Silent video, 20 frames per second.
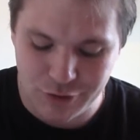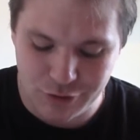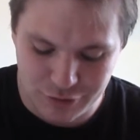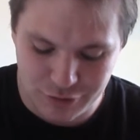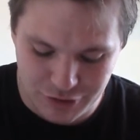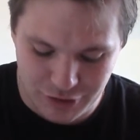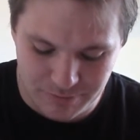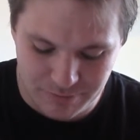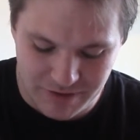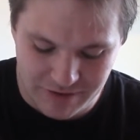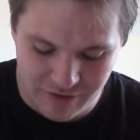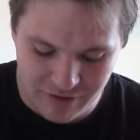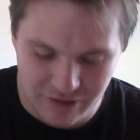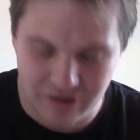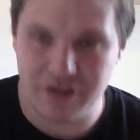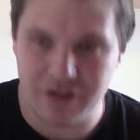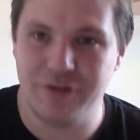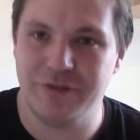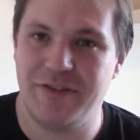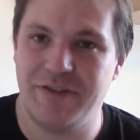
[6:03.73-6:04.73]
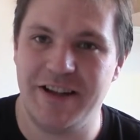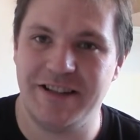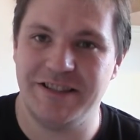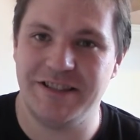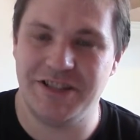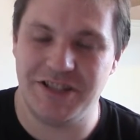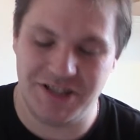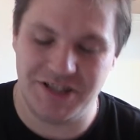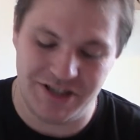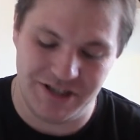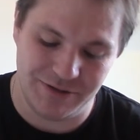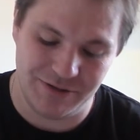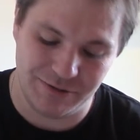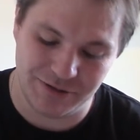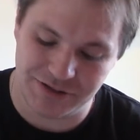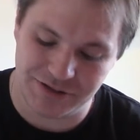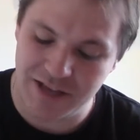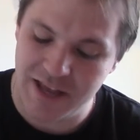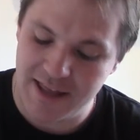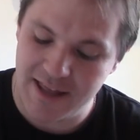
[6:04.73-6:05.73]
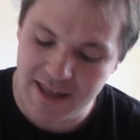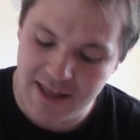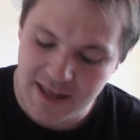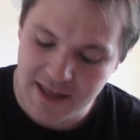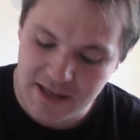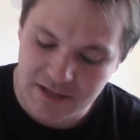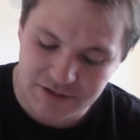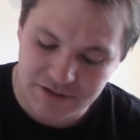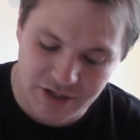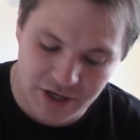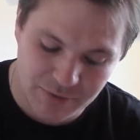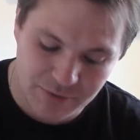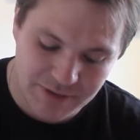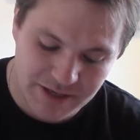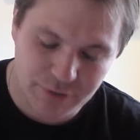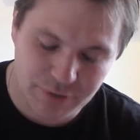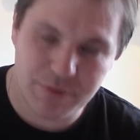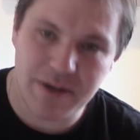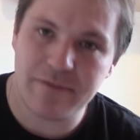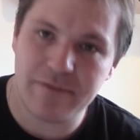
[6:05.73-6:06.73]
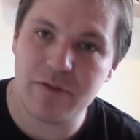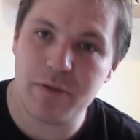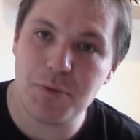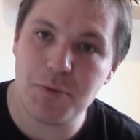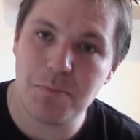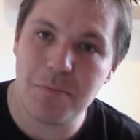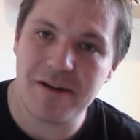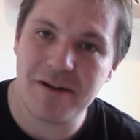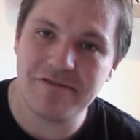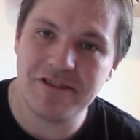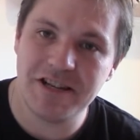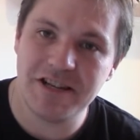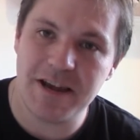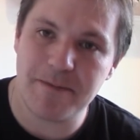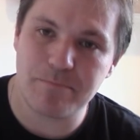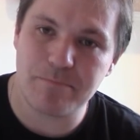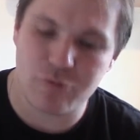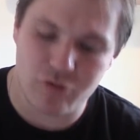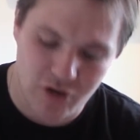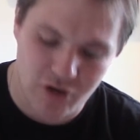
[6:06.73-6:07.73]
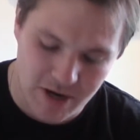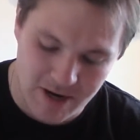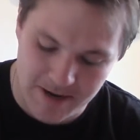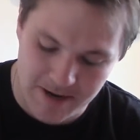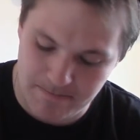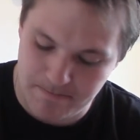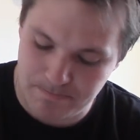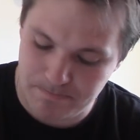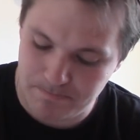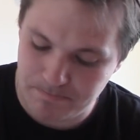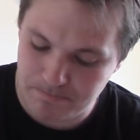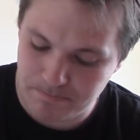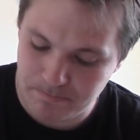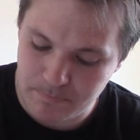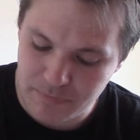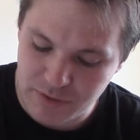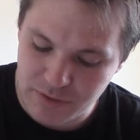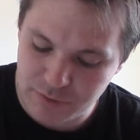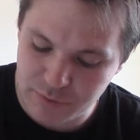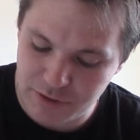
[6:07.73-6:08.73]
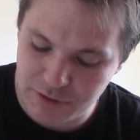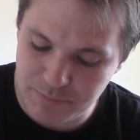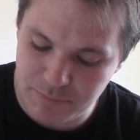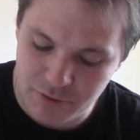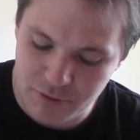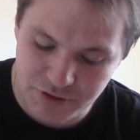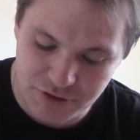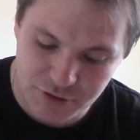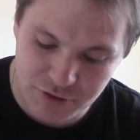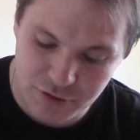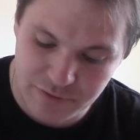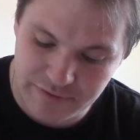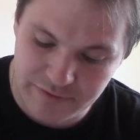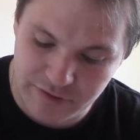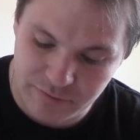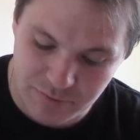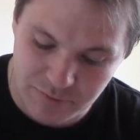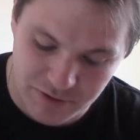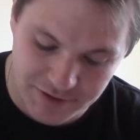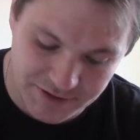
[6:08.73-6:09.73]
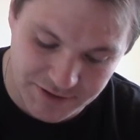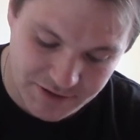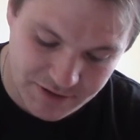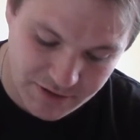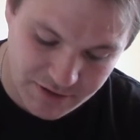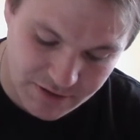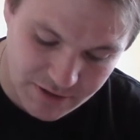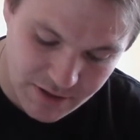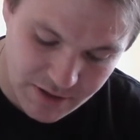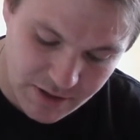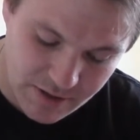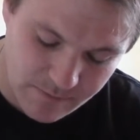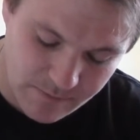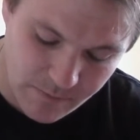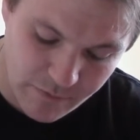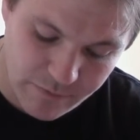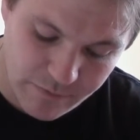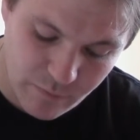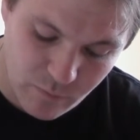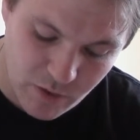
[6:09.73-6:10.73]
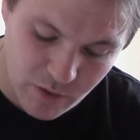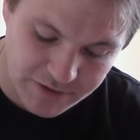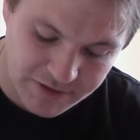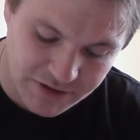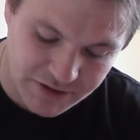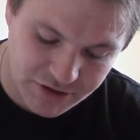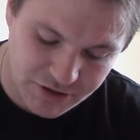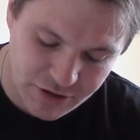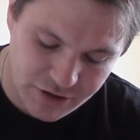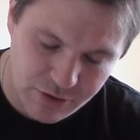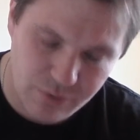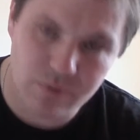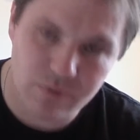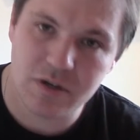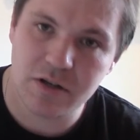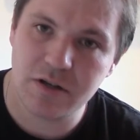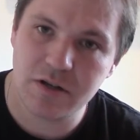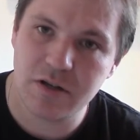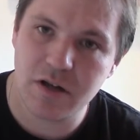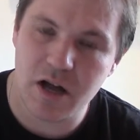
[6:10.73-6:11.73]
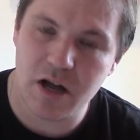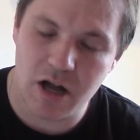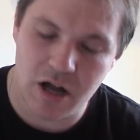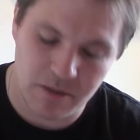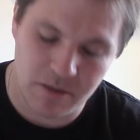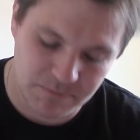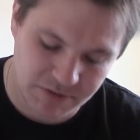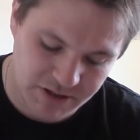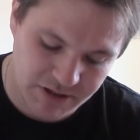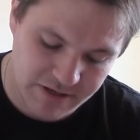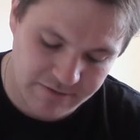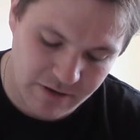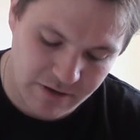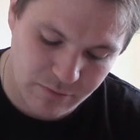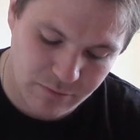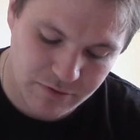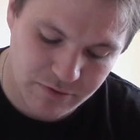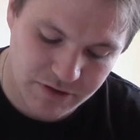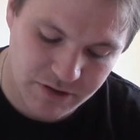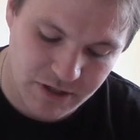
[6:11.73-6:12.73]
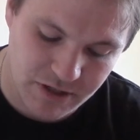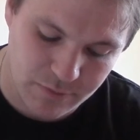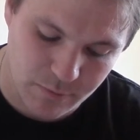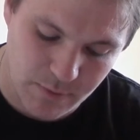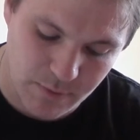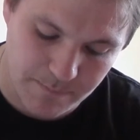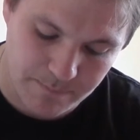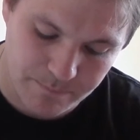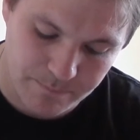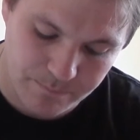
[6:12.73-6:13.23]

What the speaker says: Good job they got a load of energy shields. So next we have the Marionette Prime. 20 points, 2 victory points. Move of 1-2, arm 0, size 1.